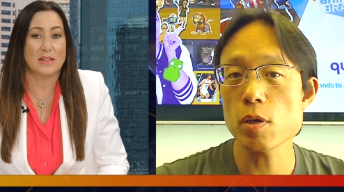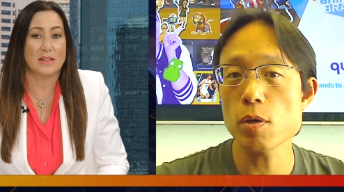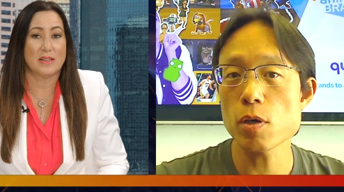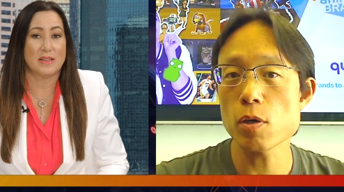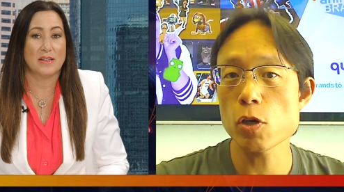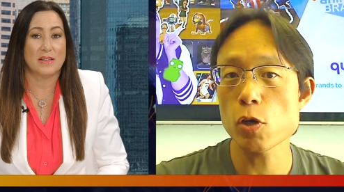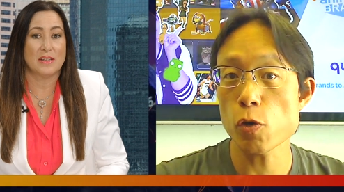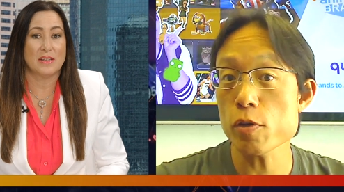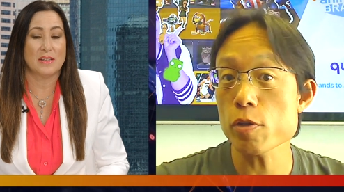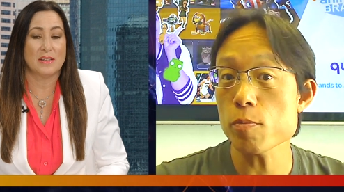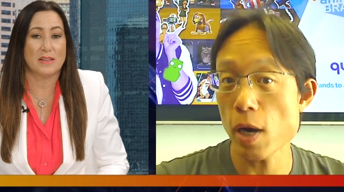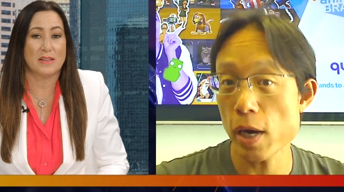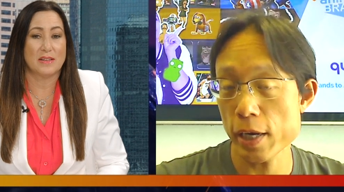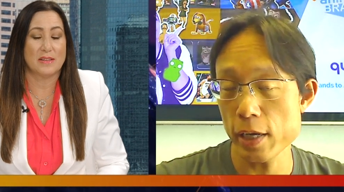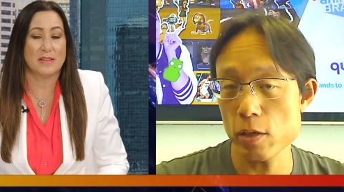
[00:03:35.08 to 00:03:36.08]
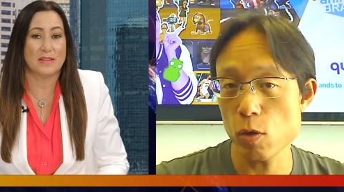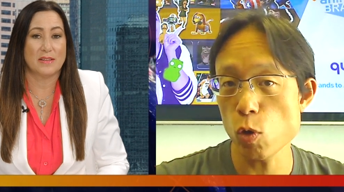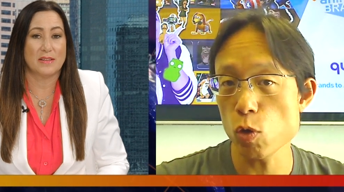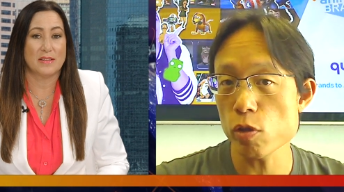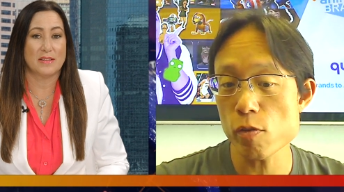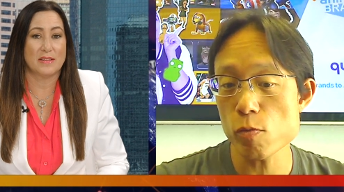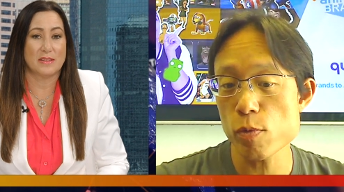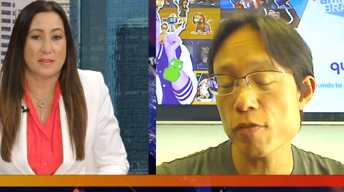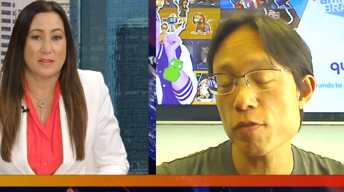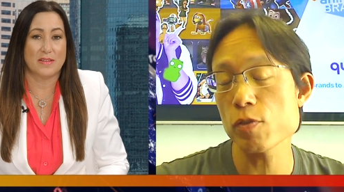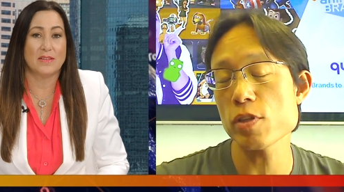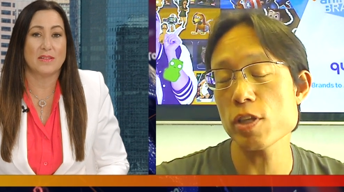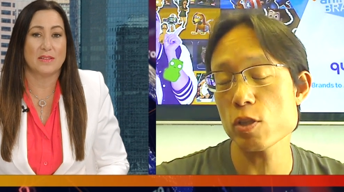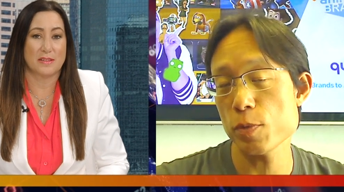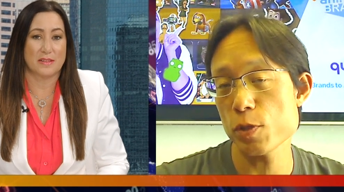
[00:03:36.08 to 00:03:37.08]
Speaker 1: the current market, all of the
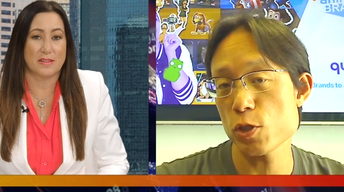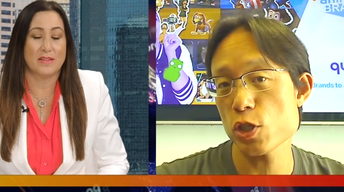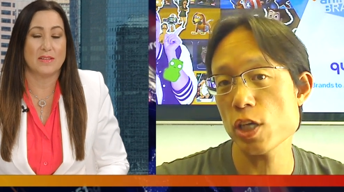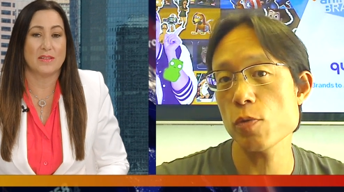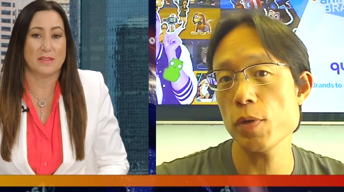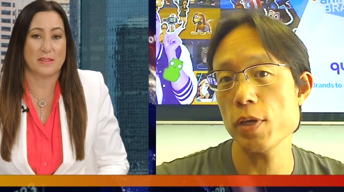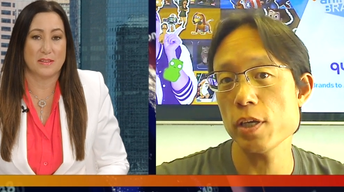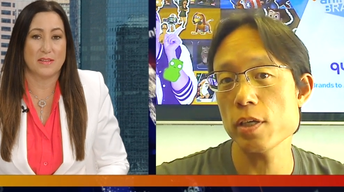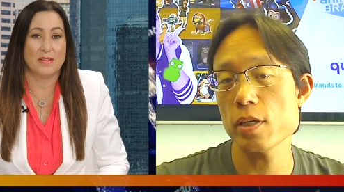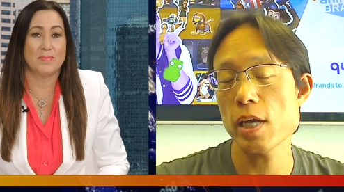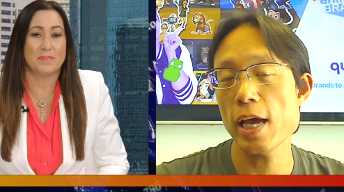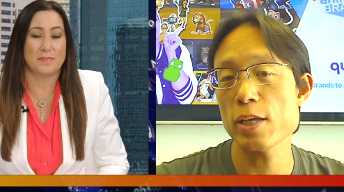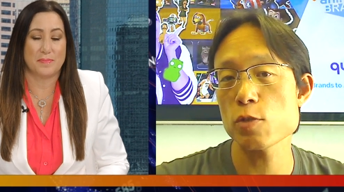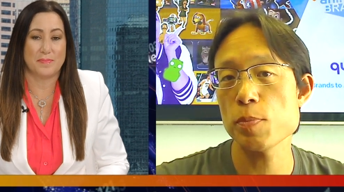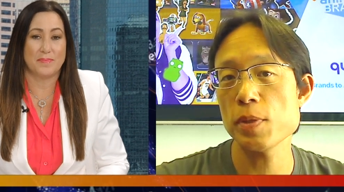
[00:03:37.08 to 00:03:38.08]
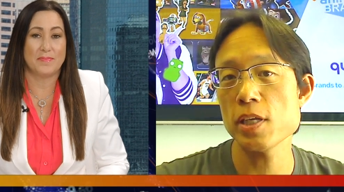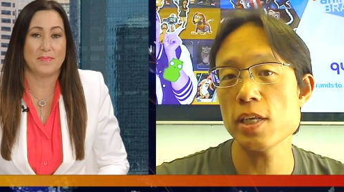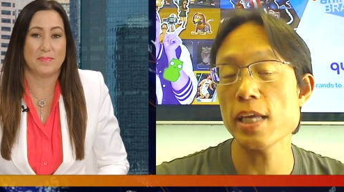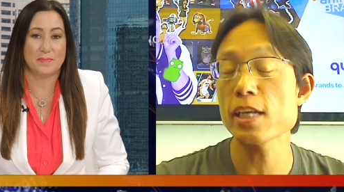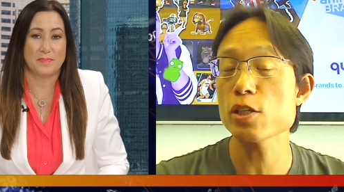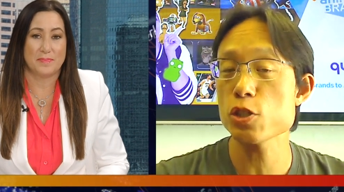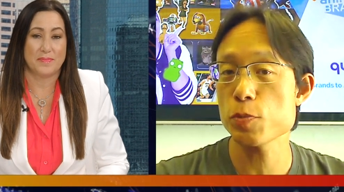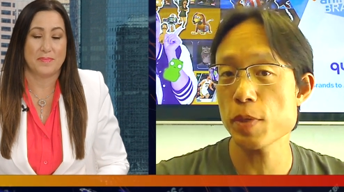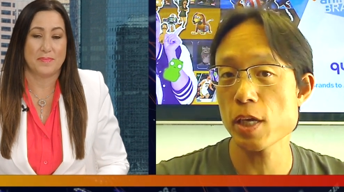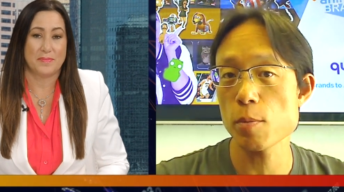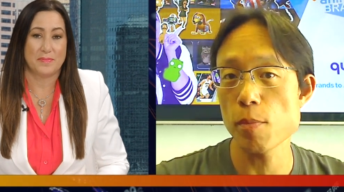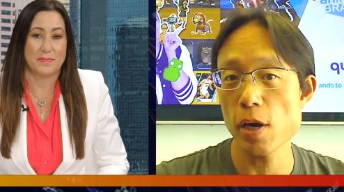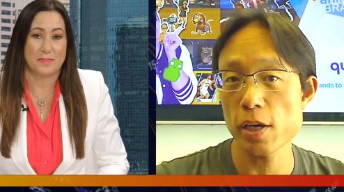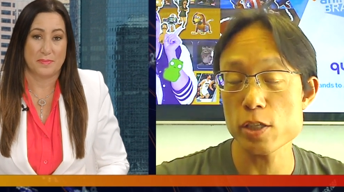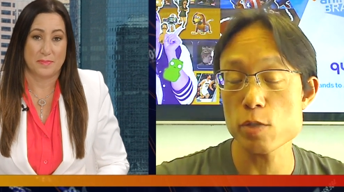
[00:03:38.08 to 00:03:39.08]
revenue that's been generated has been in
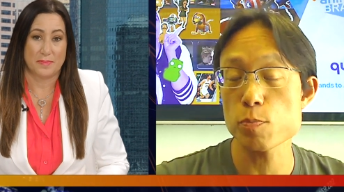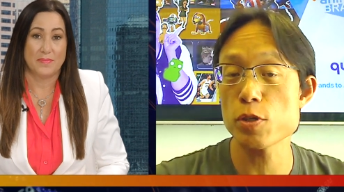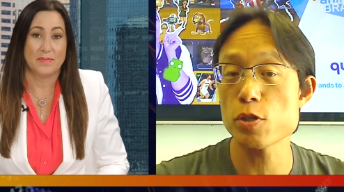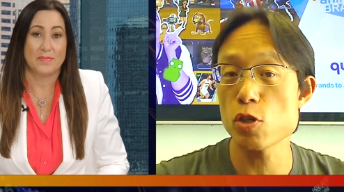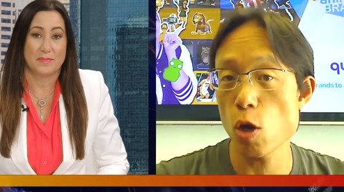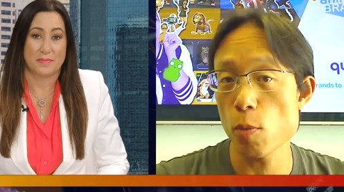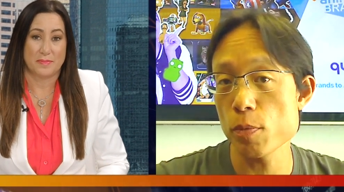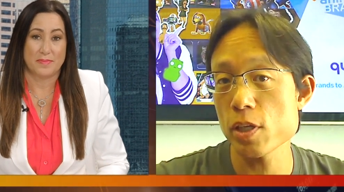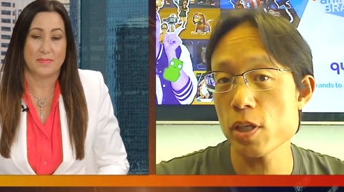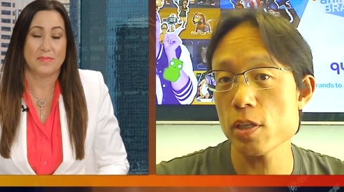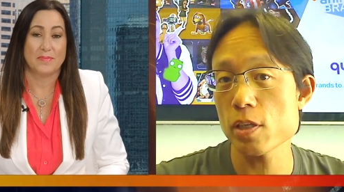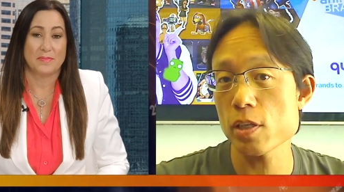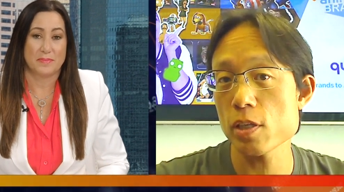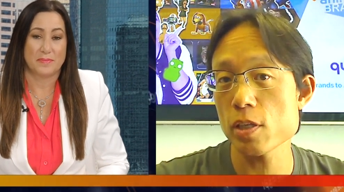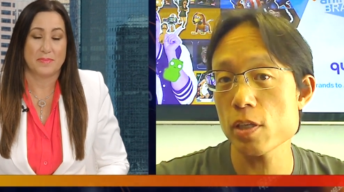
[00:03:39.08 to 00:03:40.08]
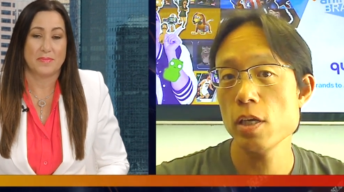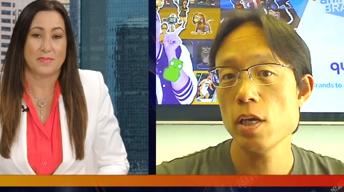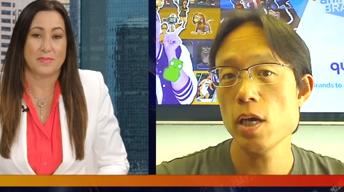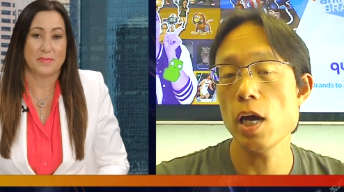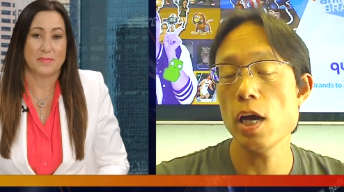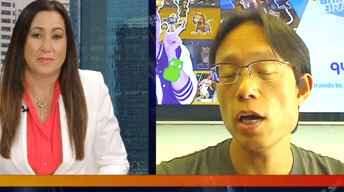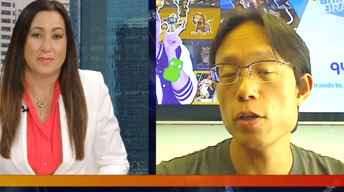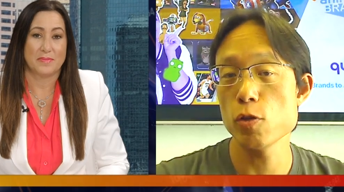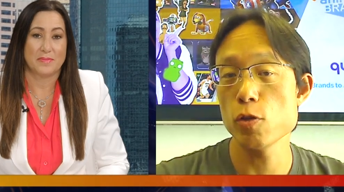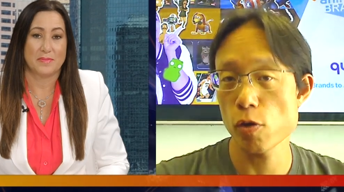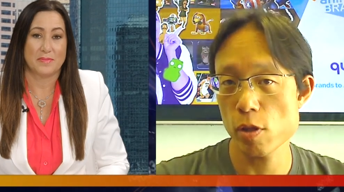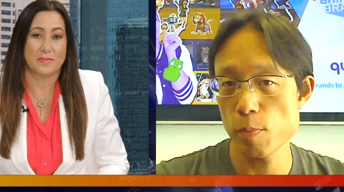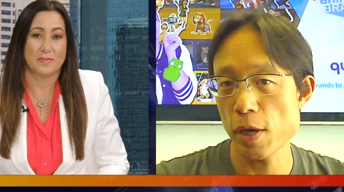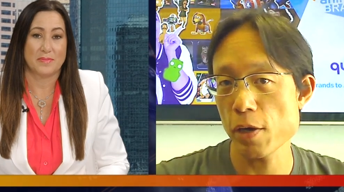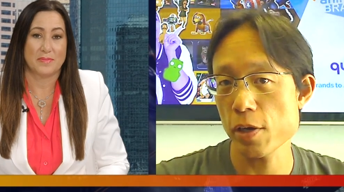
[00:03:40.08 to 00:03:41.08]
English-speaking markets, predominantly uh,
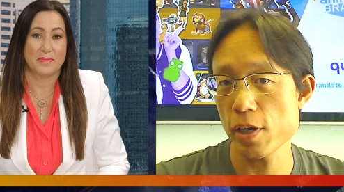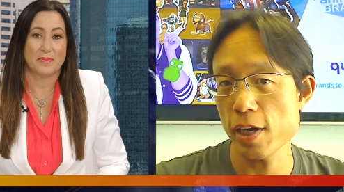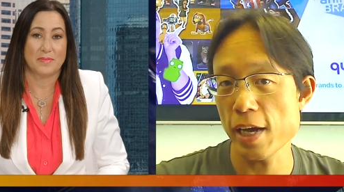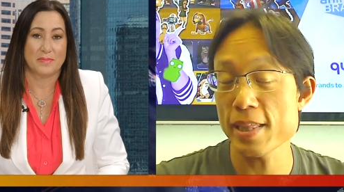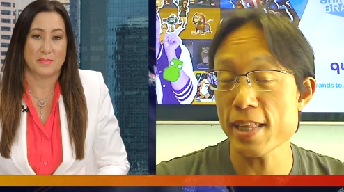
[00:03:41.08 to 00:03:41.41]
North America.